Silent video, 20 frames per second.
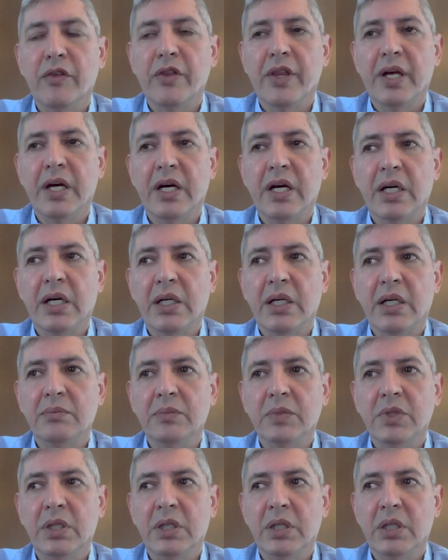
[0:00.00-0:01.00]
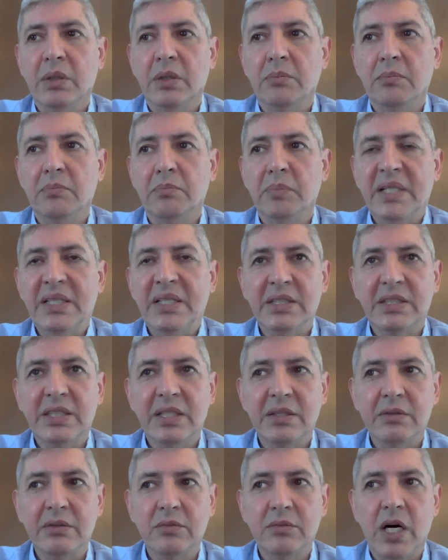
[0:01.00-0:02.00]
the
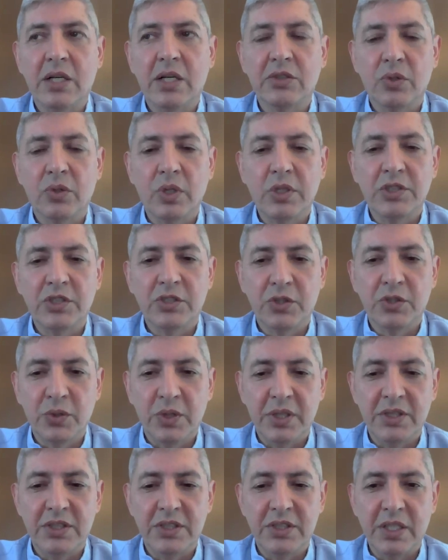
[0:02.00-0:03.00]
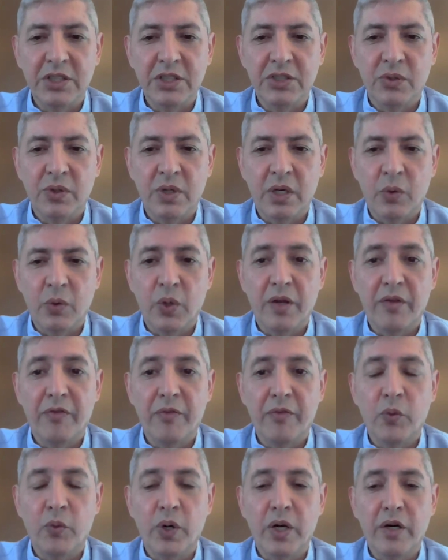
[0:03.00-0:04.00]
medicine doctoral students in Israel
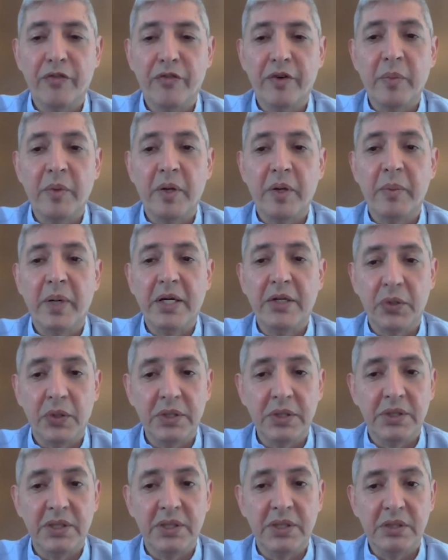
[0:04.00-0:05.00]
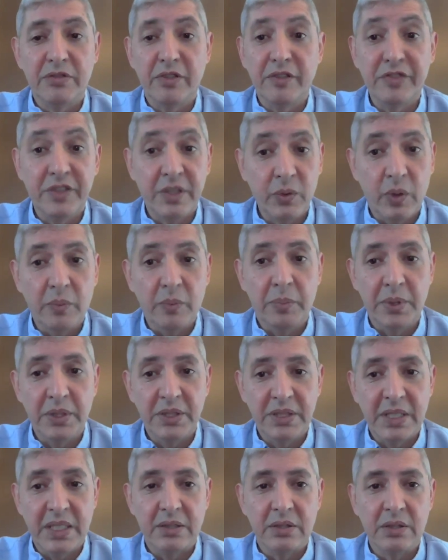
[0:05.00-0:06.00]
were from the minorities,
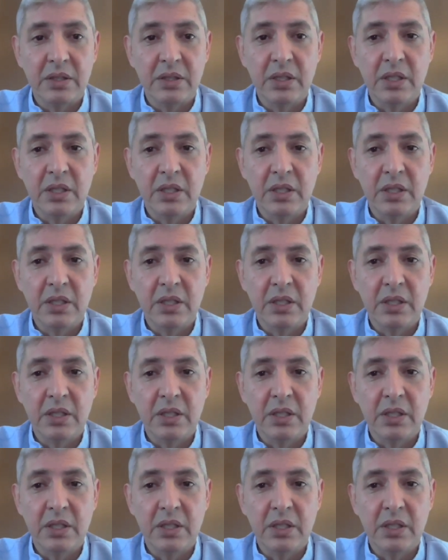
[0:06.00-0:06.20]
51%,